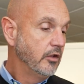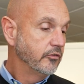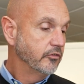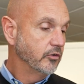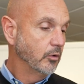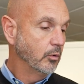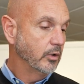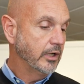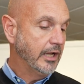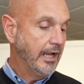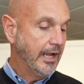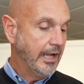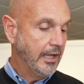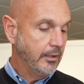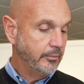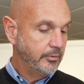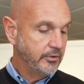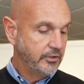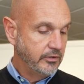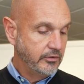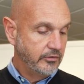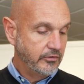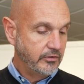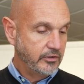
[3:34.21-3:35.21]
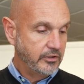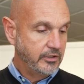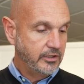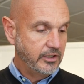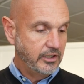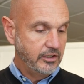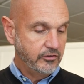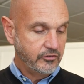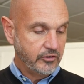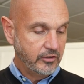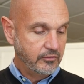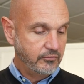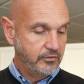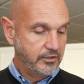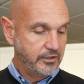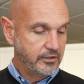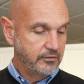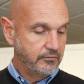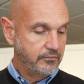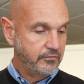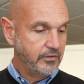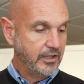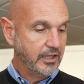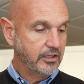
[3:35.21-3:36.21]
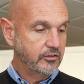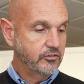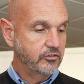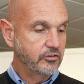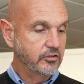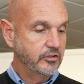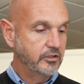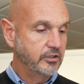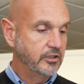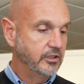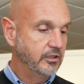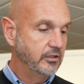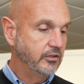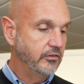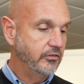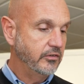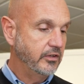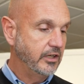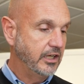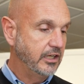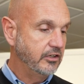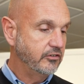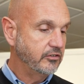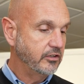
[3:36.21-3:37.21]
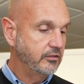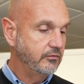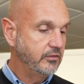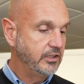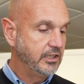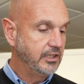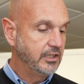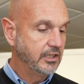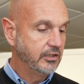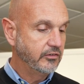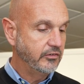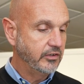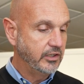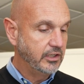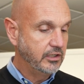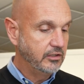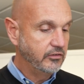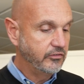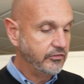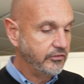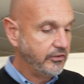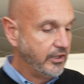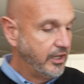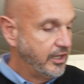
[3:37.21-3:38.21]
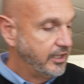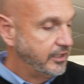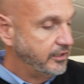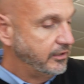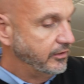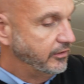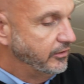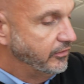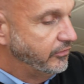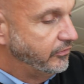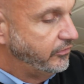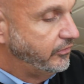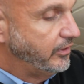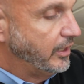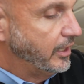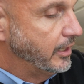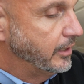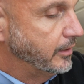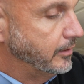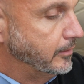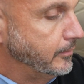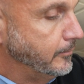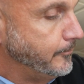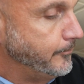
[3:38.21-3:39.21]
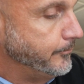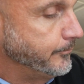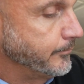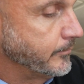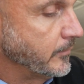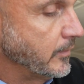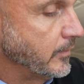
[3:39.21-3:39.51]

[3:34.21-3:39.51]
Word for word: So what happens in an HIV infection is the HIV gets inside of the cell